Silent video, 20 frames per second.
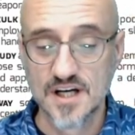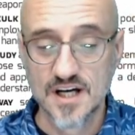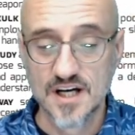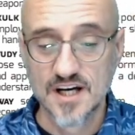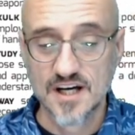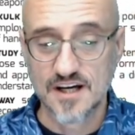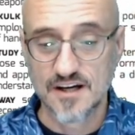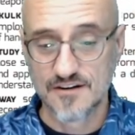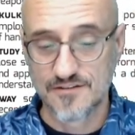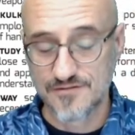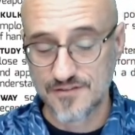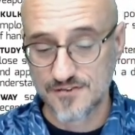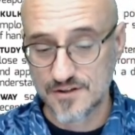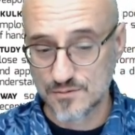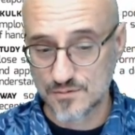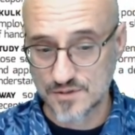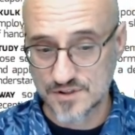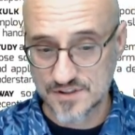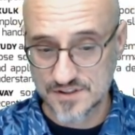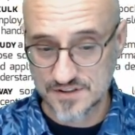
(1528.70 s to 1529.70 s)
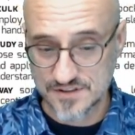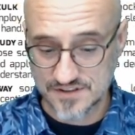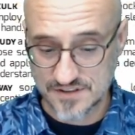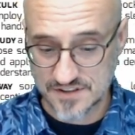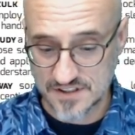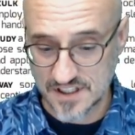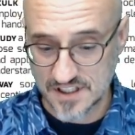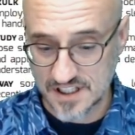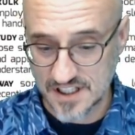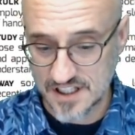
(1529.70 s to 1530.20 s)
If it was
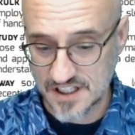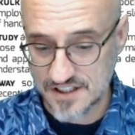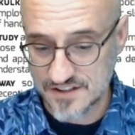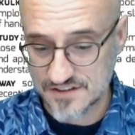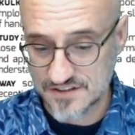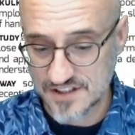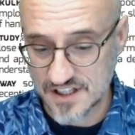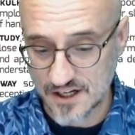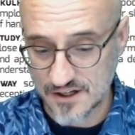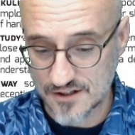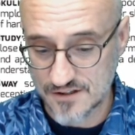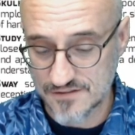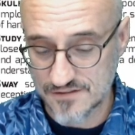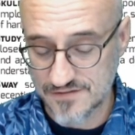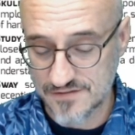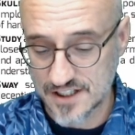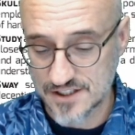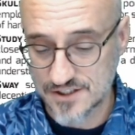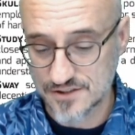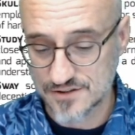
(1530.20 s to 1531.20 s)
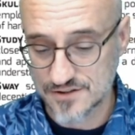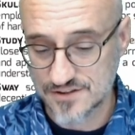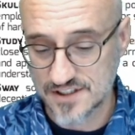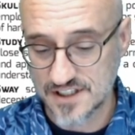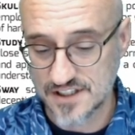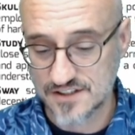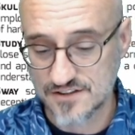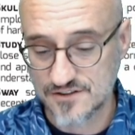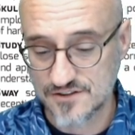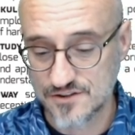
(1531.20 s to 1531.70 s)
a standard effect, you'll
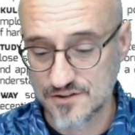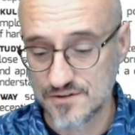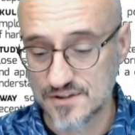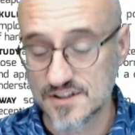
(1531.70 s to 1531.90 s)
take 2.